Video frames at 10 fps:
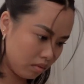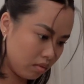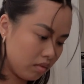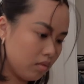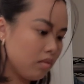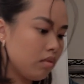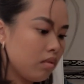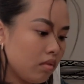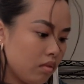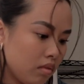
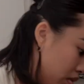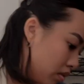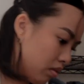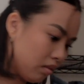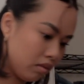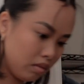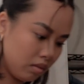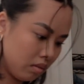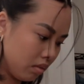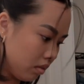
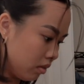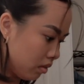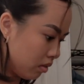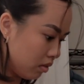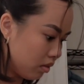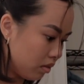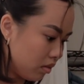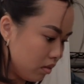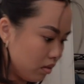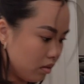
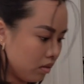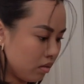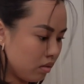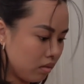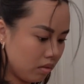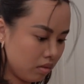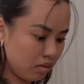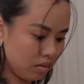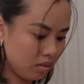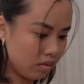
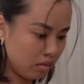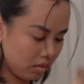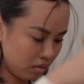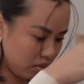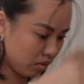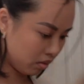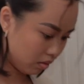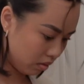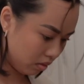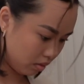
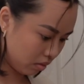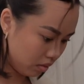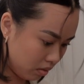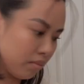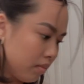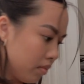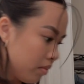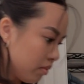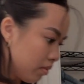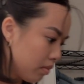
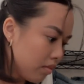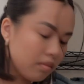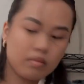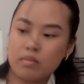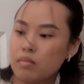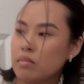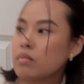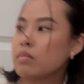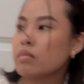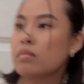
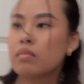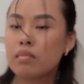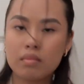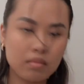Nobody speaks.